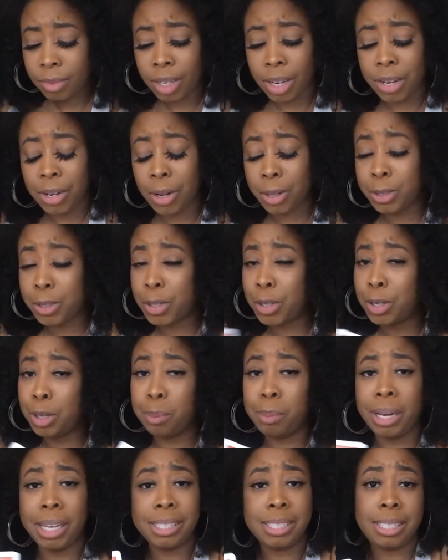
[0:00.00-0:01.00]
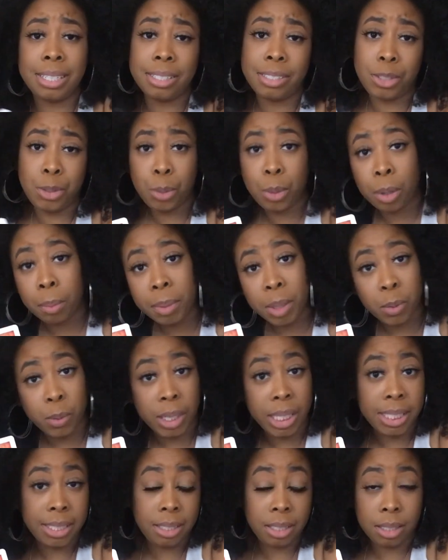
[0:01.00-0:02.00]
And also your blessing is you're going to be
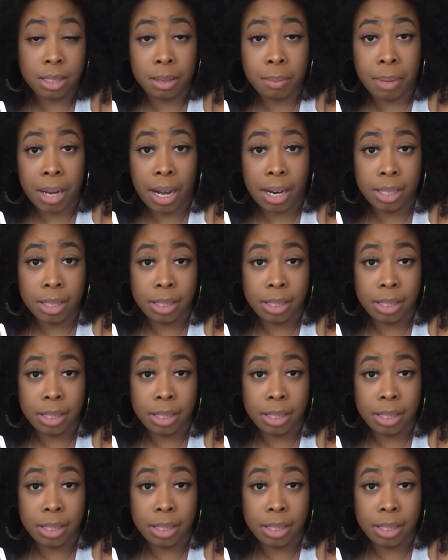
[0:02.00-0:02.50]
releasing somebody.